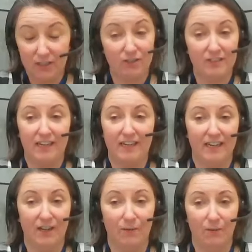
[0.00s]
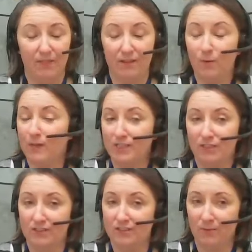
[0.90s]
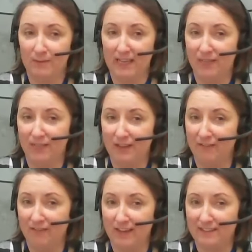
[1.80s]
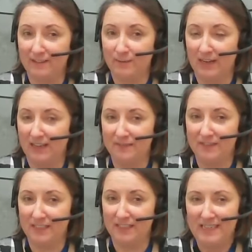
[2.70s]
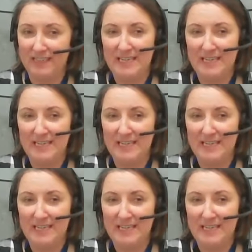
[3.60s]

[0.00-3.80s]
Just to let you know, the questions are coming in thick and fast. We're going to have to